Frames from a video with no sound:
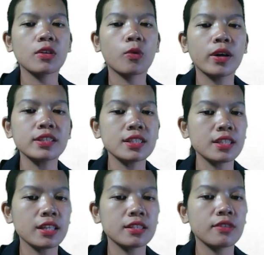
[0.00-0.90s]

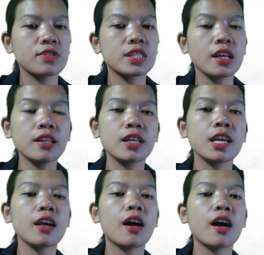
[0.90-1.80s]
quantitative
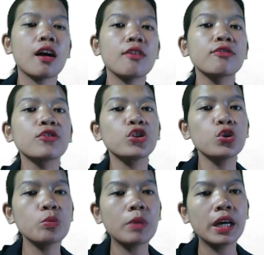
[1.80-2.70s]
study of
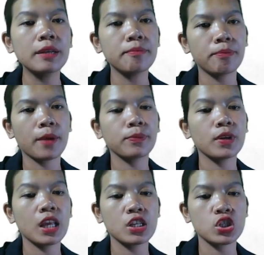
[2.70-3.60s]
human
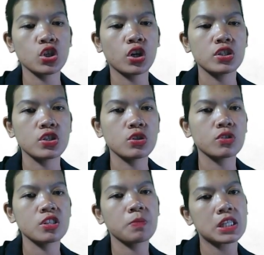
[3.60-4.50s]
population. So,
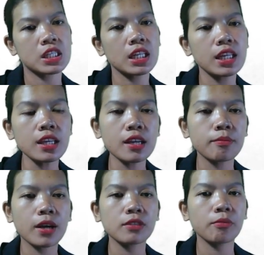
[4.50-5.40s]
especially about